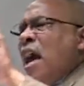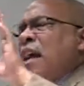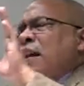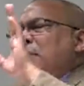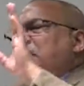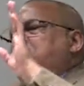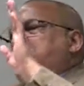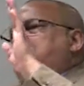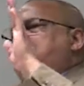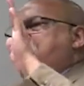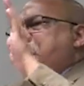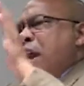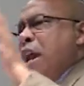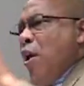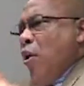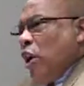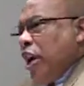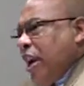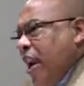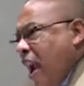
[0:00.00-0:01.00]
And
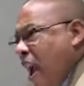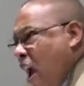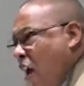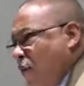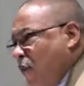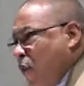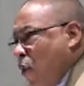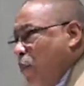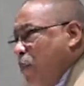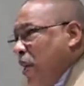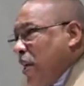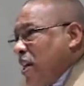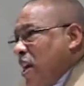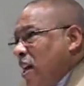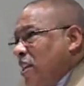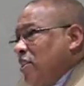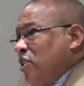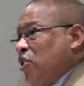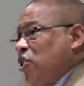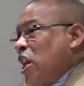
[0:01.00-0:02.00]
be careful
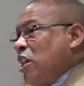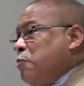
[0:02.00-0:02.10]
because